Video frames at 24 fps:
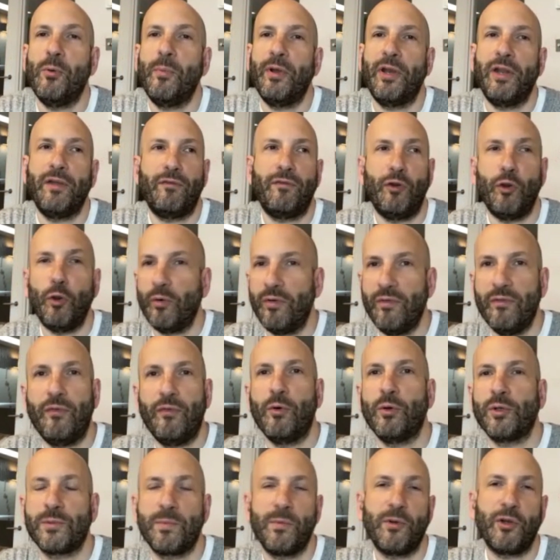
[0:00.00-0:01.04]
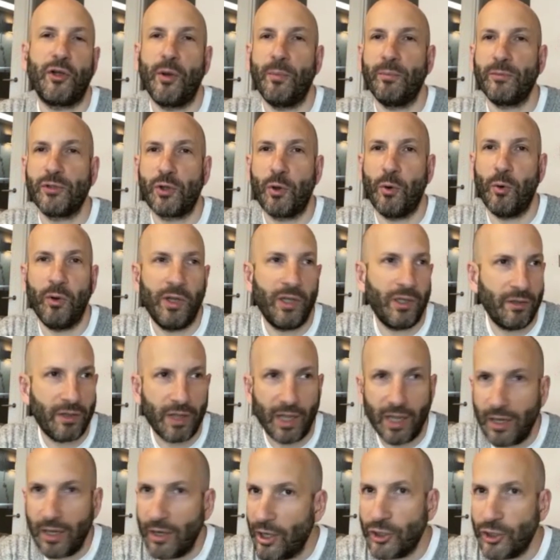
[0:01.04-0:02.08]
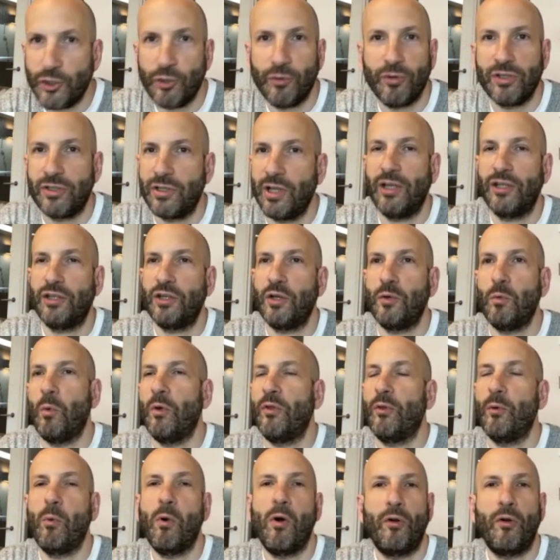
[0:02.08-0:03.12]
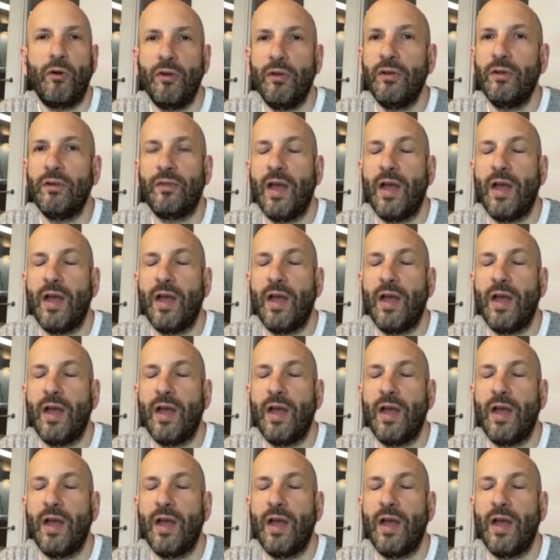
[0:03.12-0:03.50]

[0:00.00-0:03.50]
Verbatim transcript: but if law enforcement comes calling in a jurisdiction with a warrant,